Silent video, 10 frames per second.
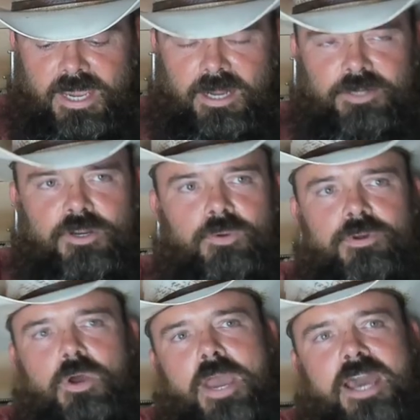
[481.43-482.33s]
and I don't
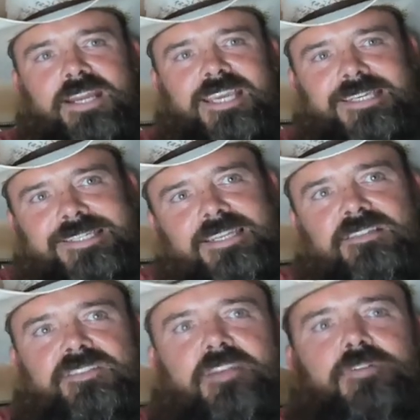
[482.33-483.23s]
know how to
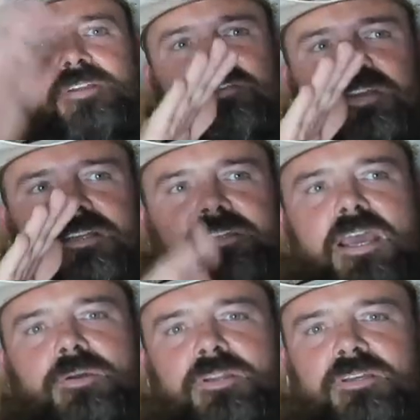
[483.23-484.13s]
condense everything
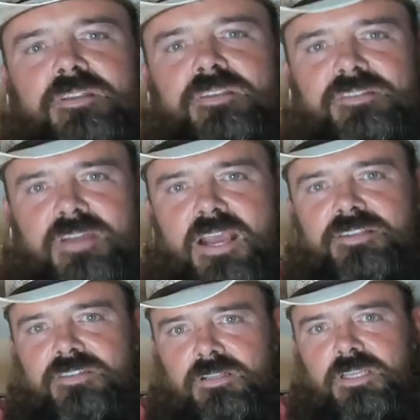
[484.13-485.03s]
down into this
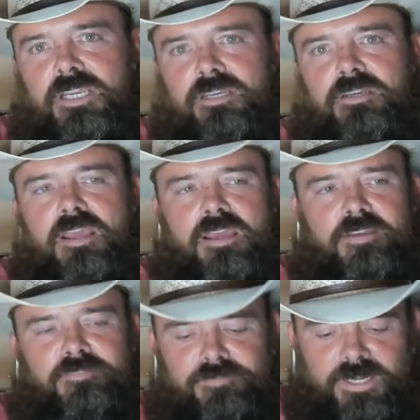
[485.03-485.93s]
nice clean
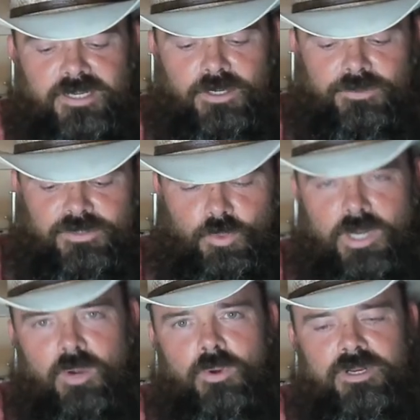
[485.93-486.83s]
video. So what
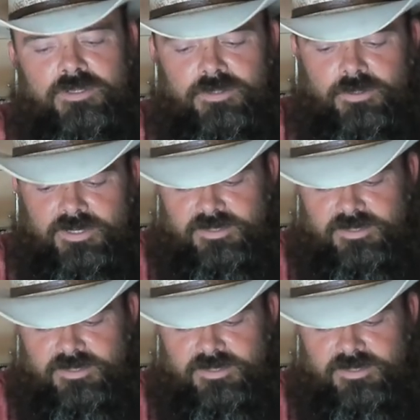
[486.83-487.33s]
I want to do